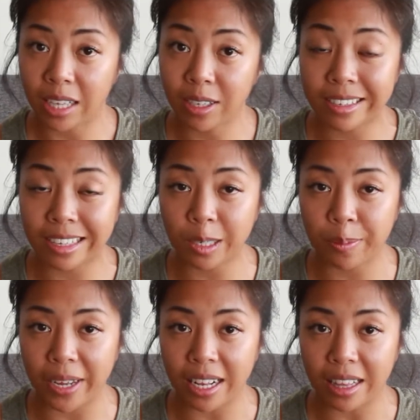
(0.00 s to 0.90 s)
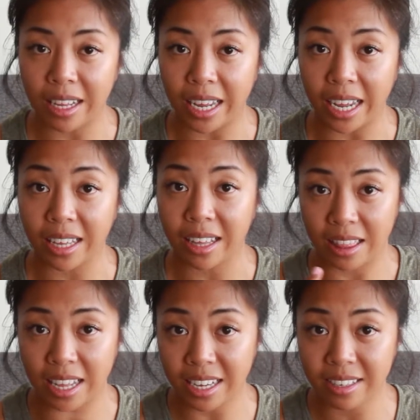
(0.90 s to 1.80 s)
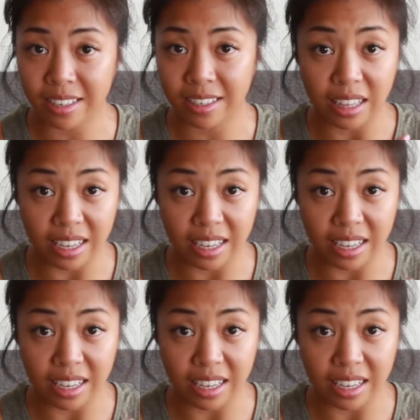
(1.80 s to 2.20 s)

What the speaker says: It looks a little bit like this,